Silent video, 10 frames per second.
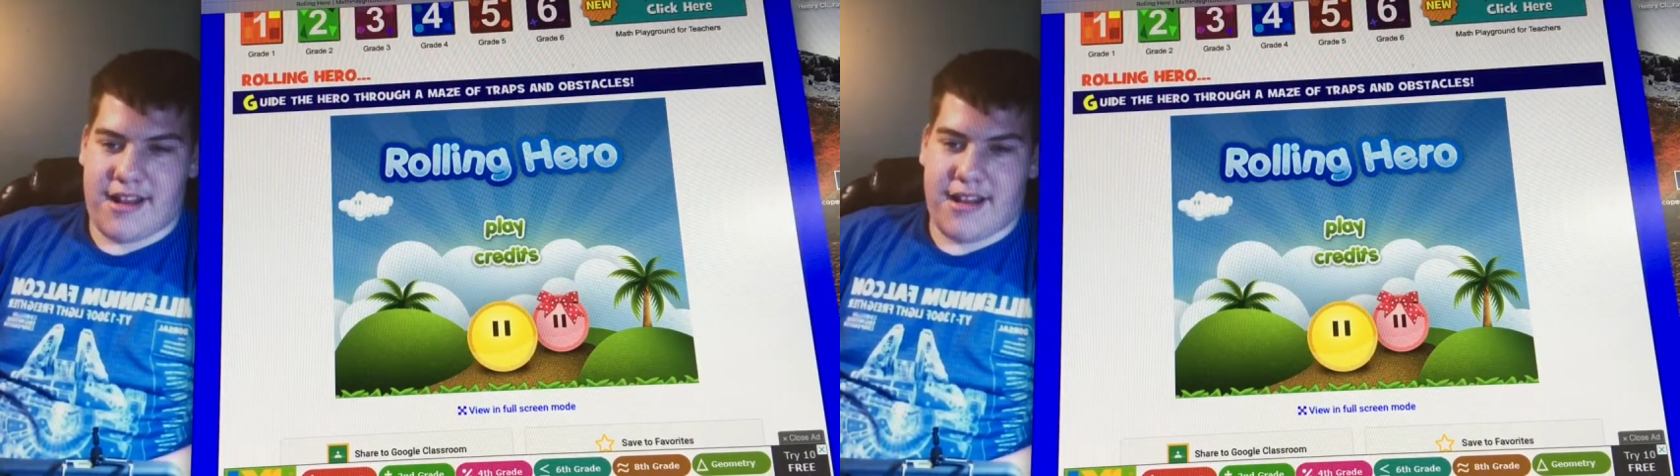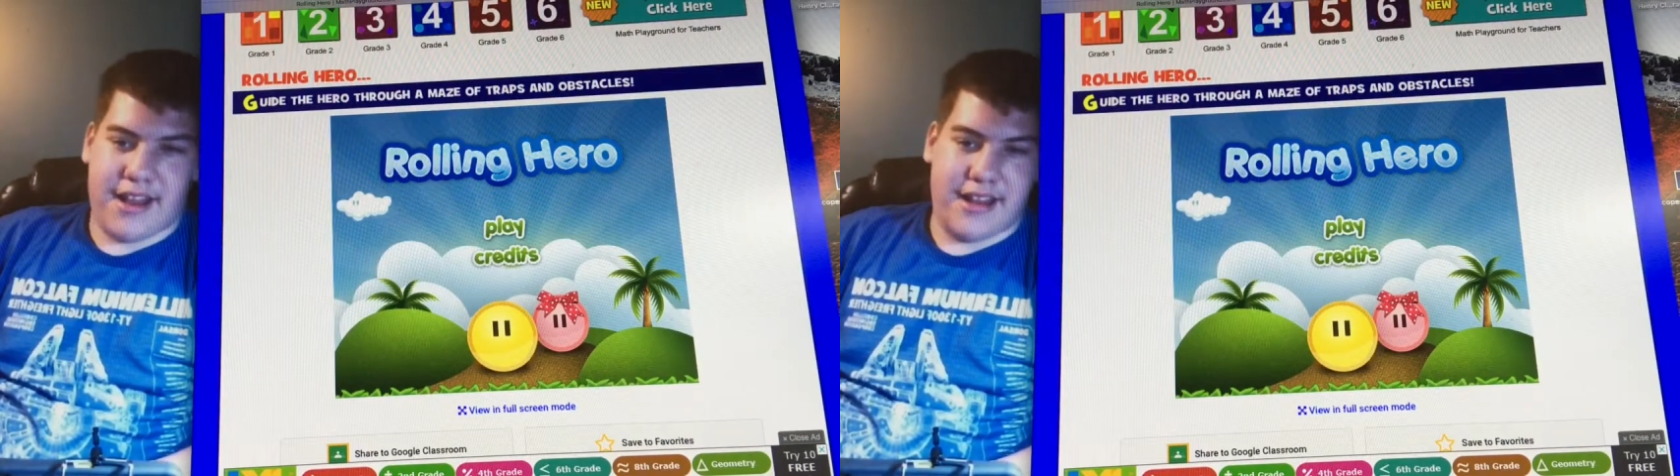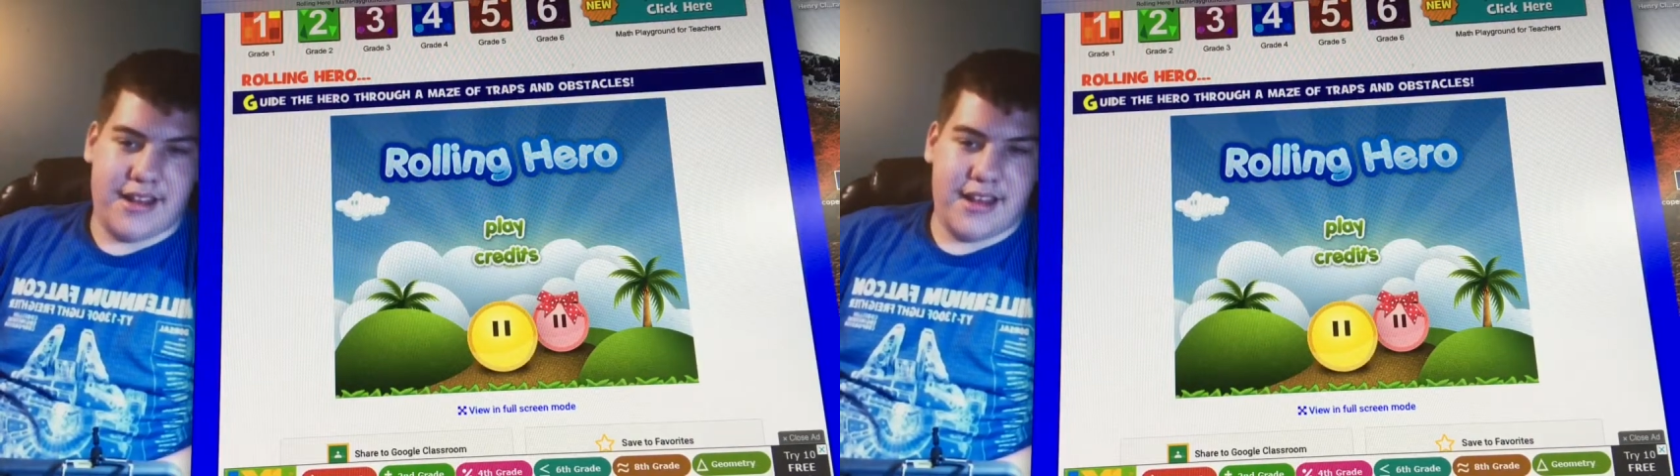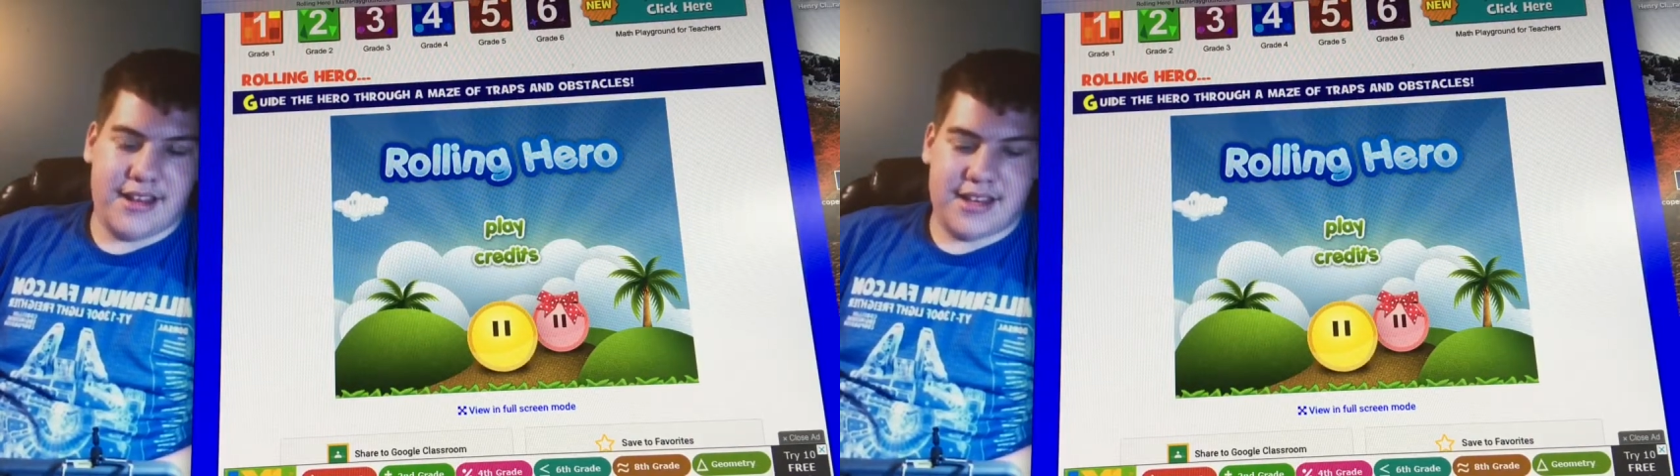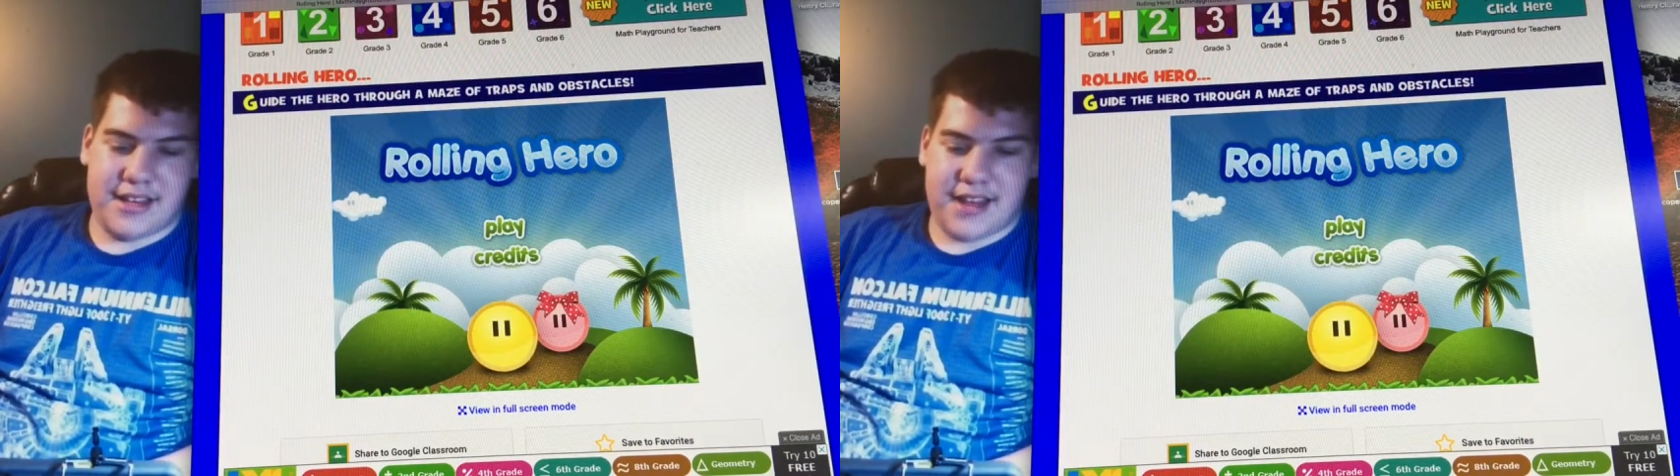Like
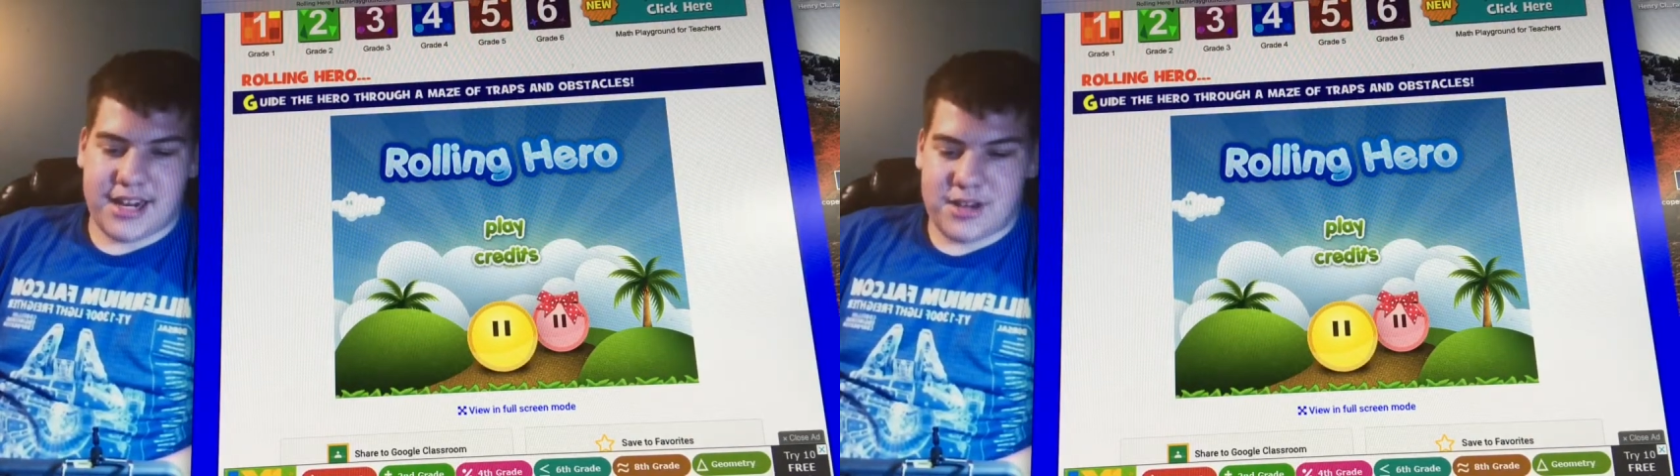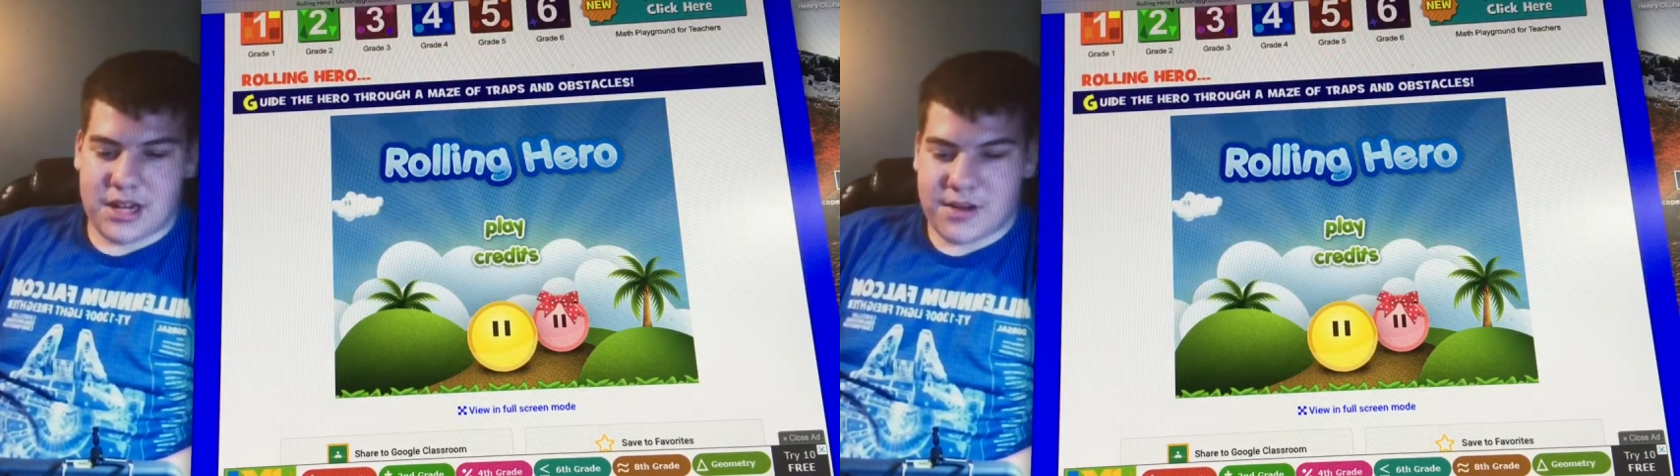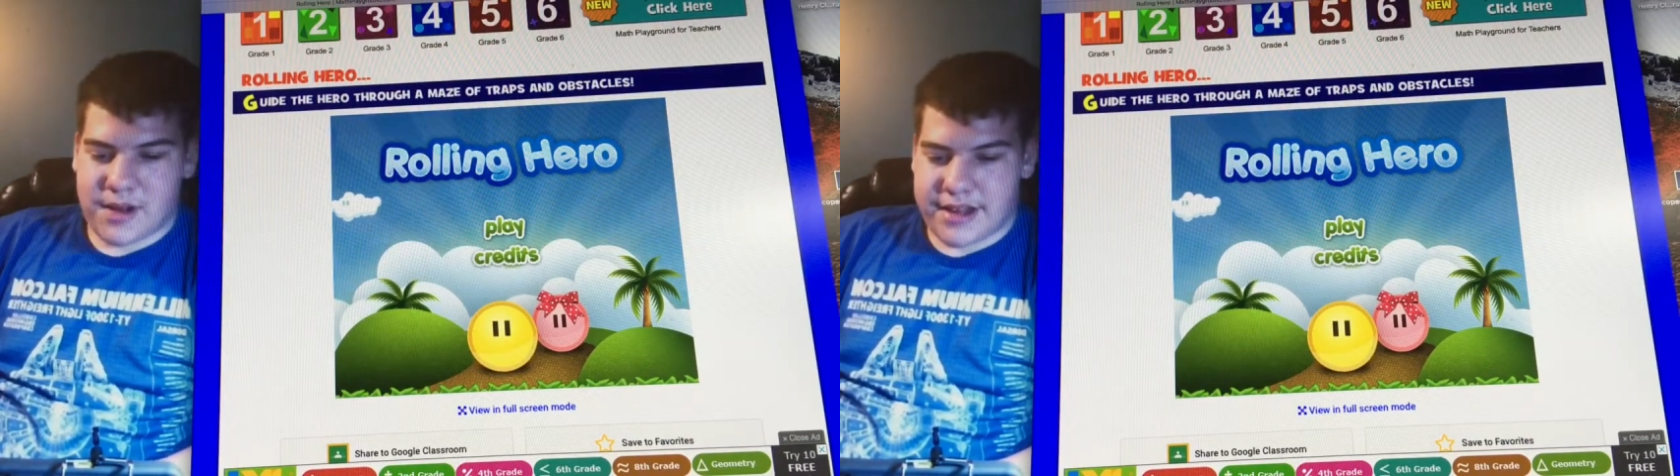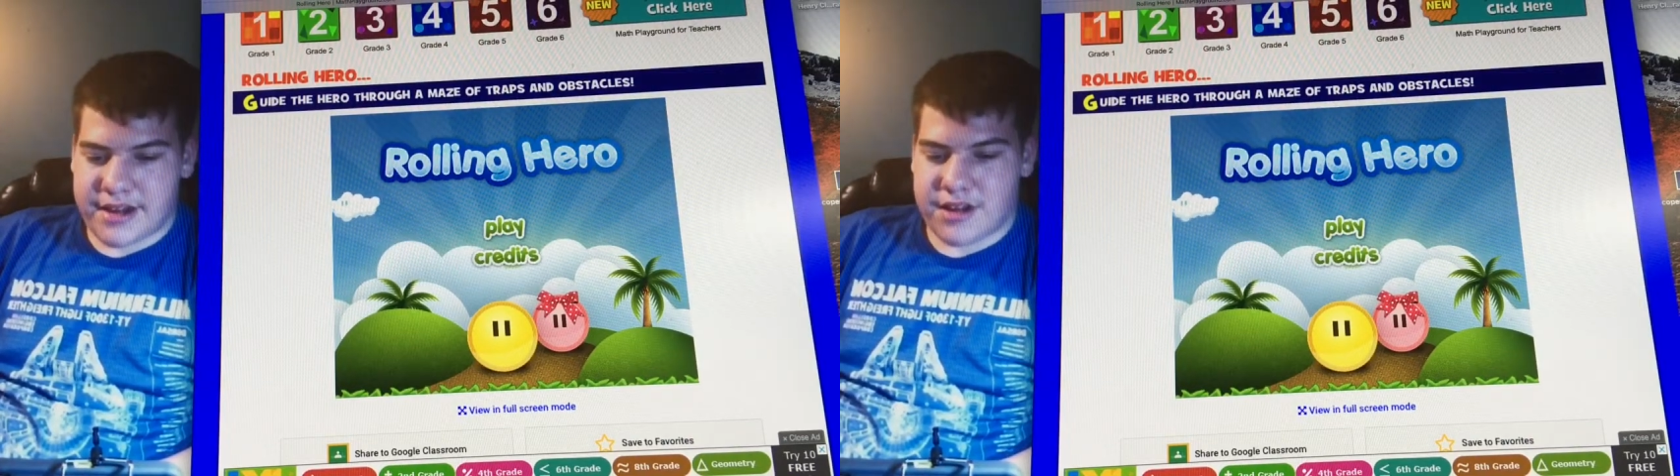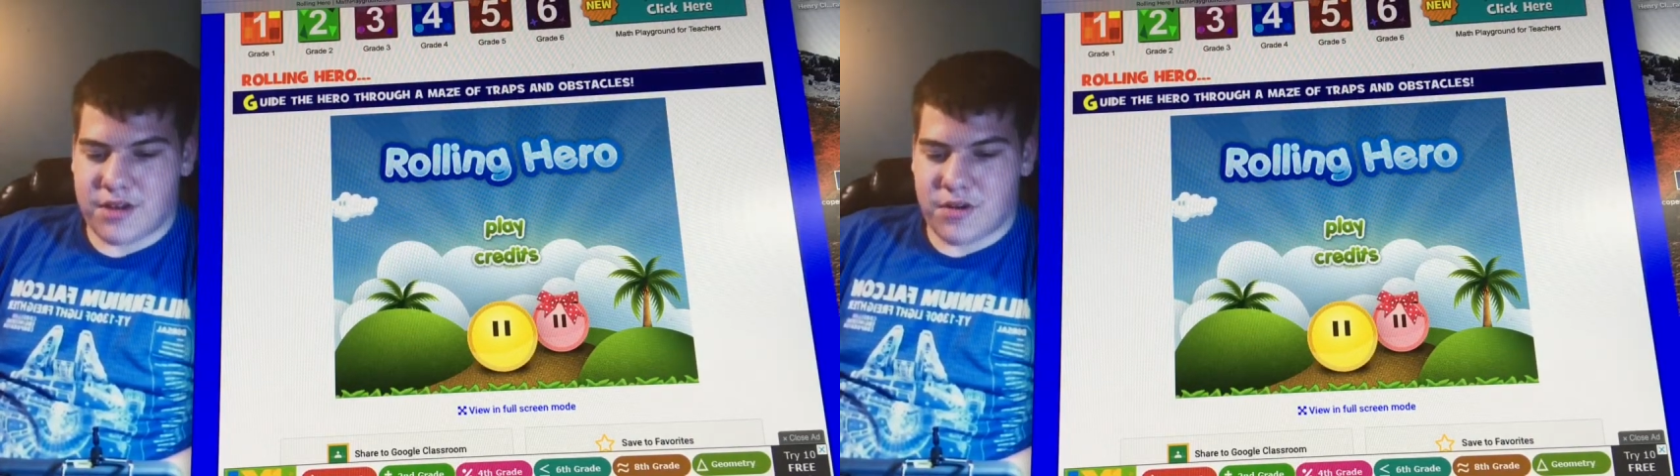it's that's that's what I like
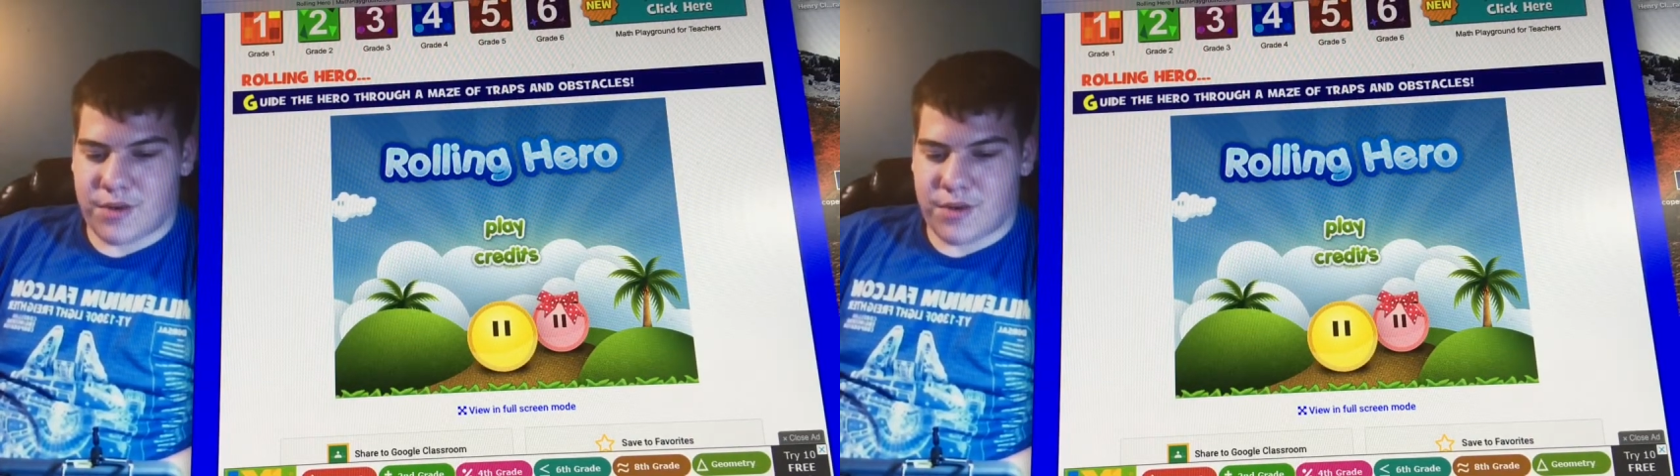to do